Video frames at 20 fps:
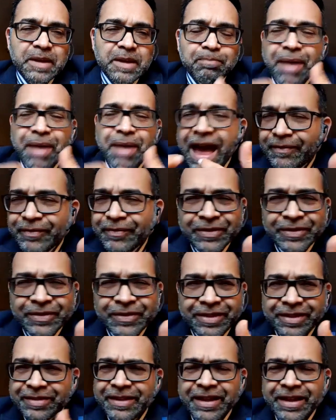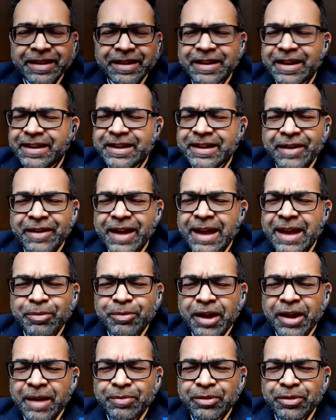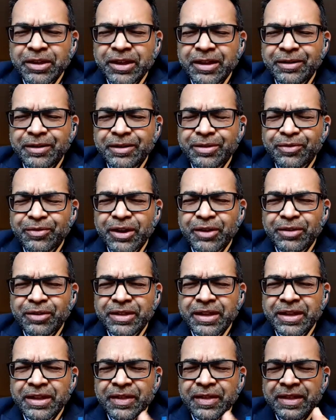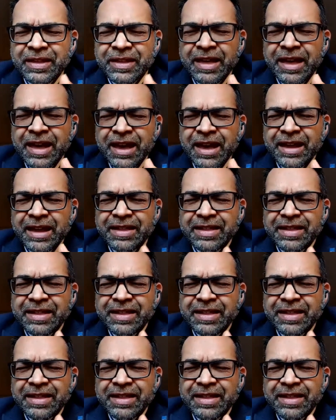patterns, and you know, Abraham's a huge figure, isn't he? That he